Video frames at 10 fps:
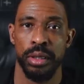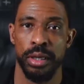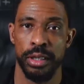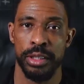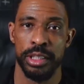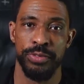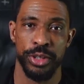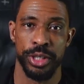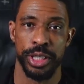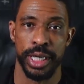In this
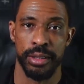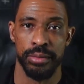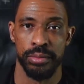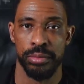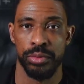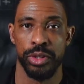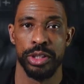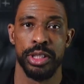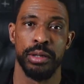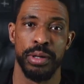video today, we're going to
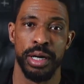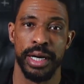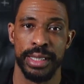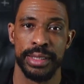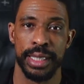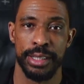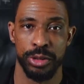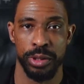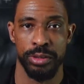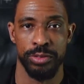talk about SI
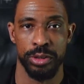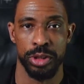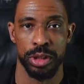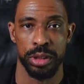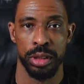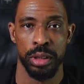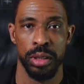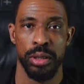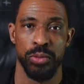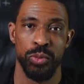joint fusion,
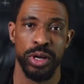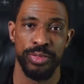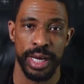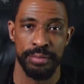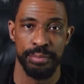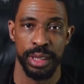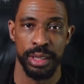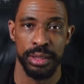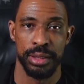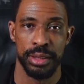what that
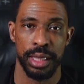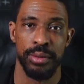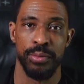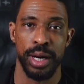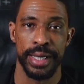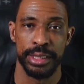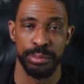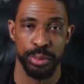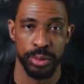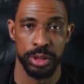means, and why it's
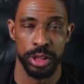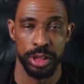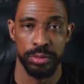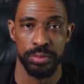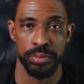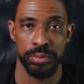important to you.